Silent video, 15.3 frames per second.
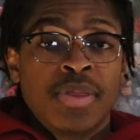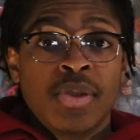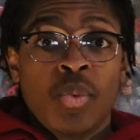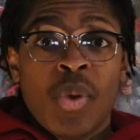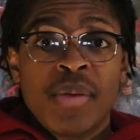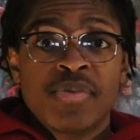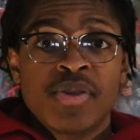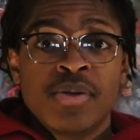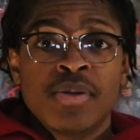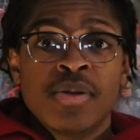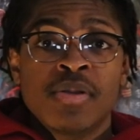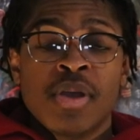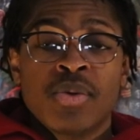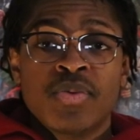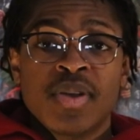The web
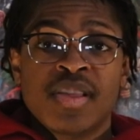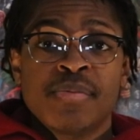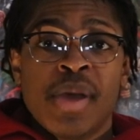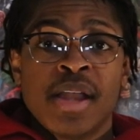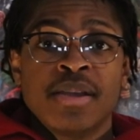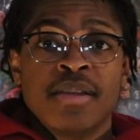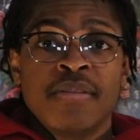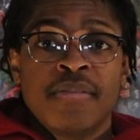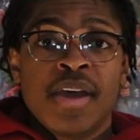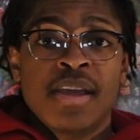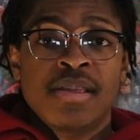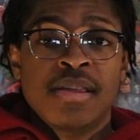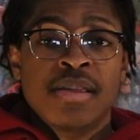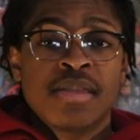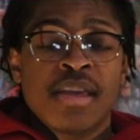shooters are wrist-mounted
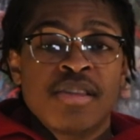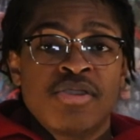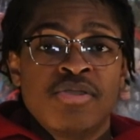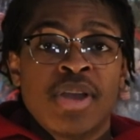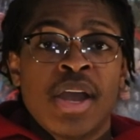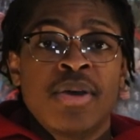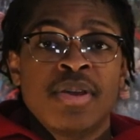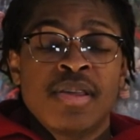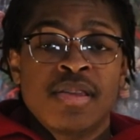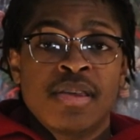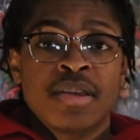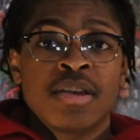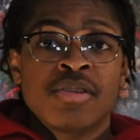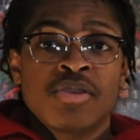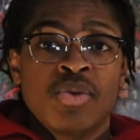devices that shoot out his
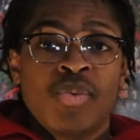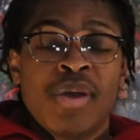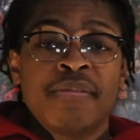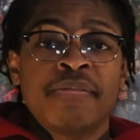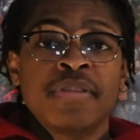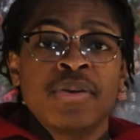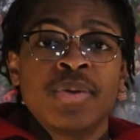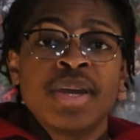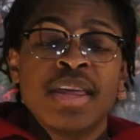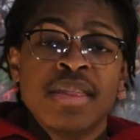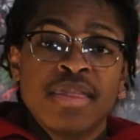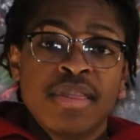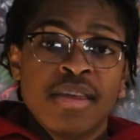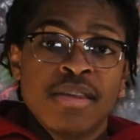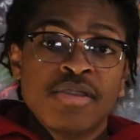signature web fluid
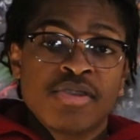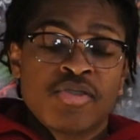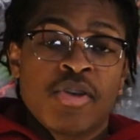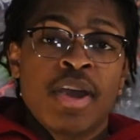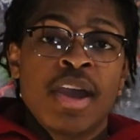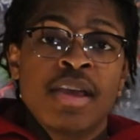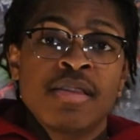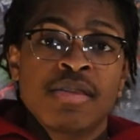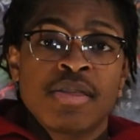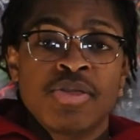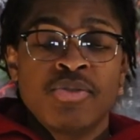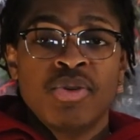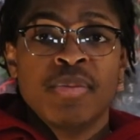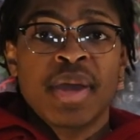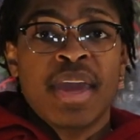in thin strands
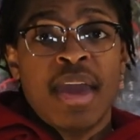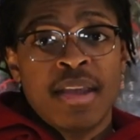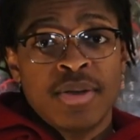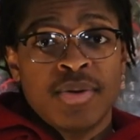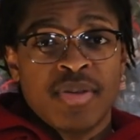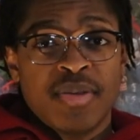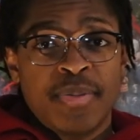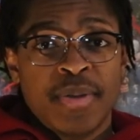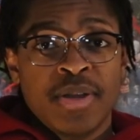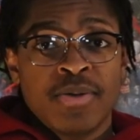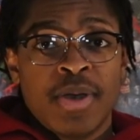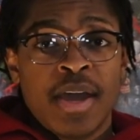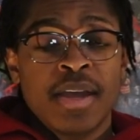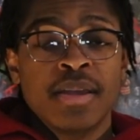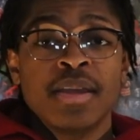through a mechanical
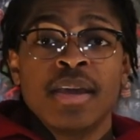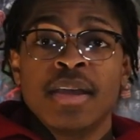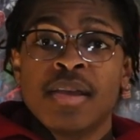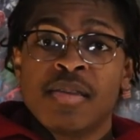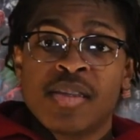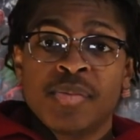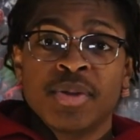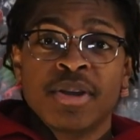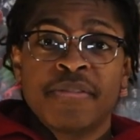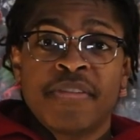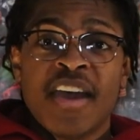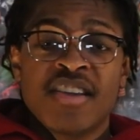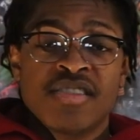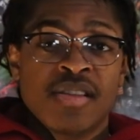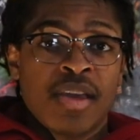spinneret, in a similar
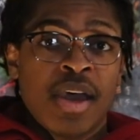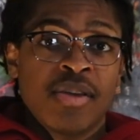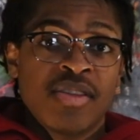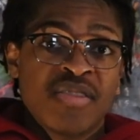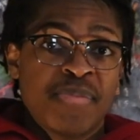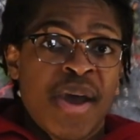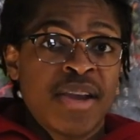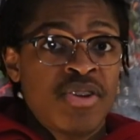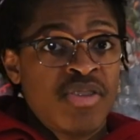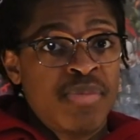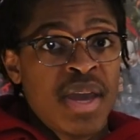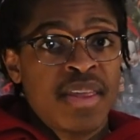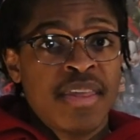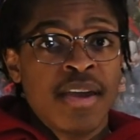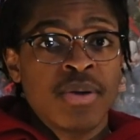fashion to how spiders
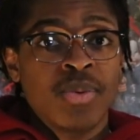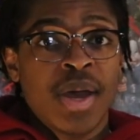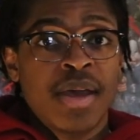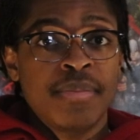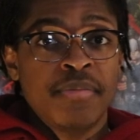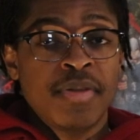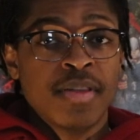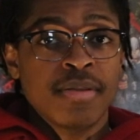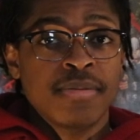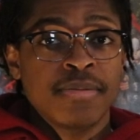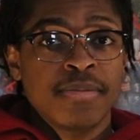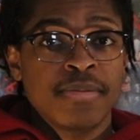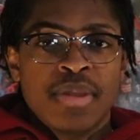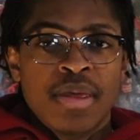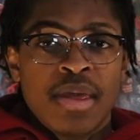make their webs.
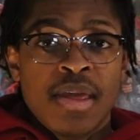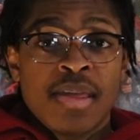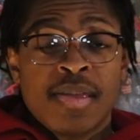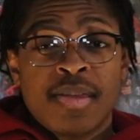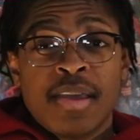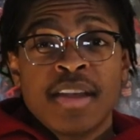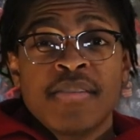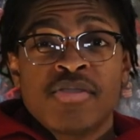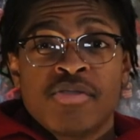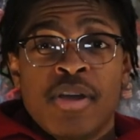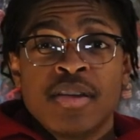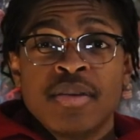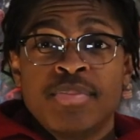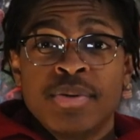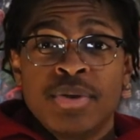Instead of
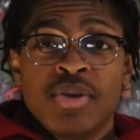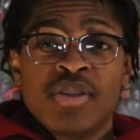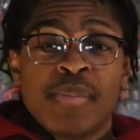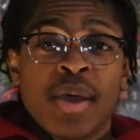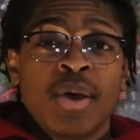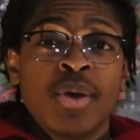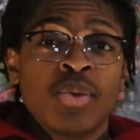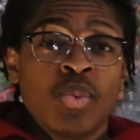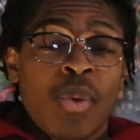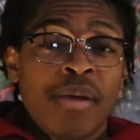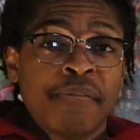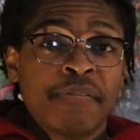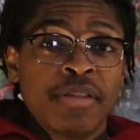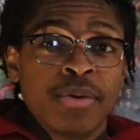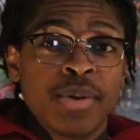trying to produce my own
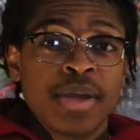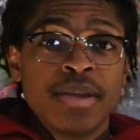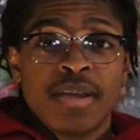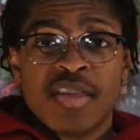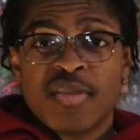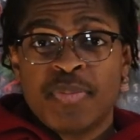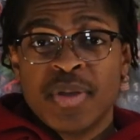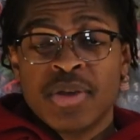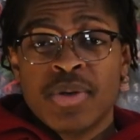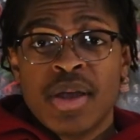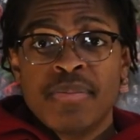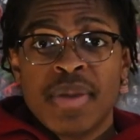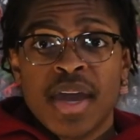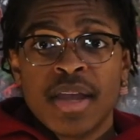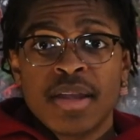web fluid and
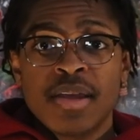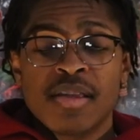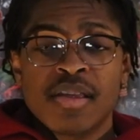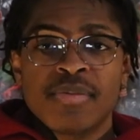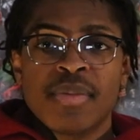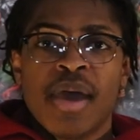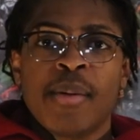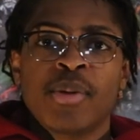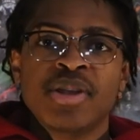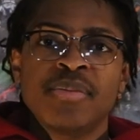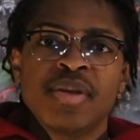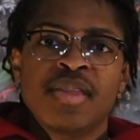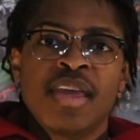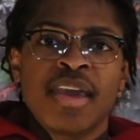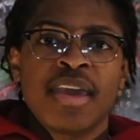spinneret mechanism, I'm going to
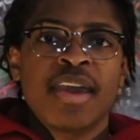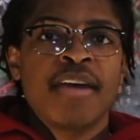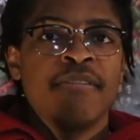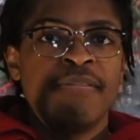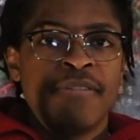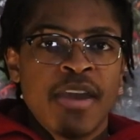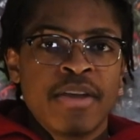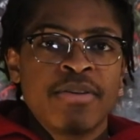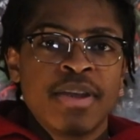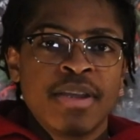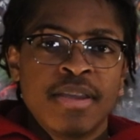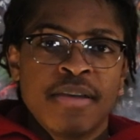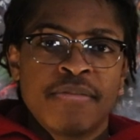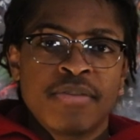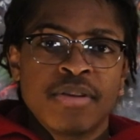be taking a very
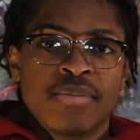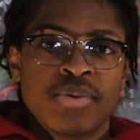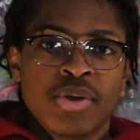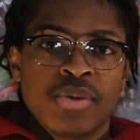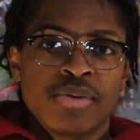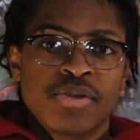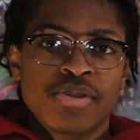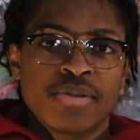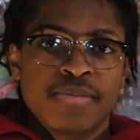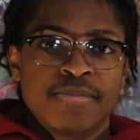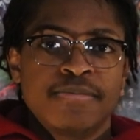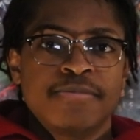different approach.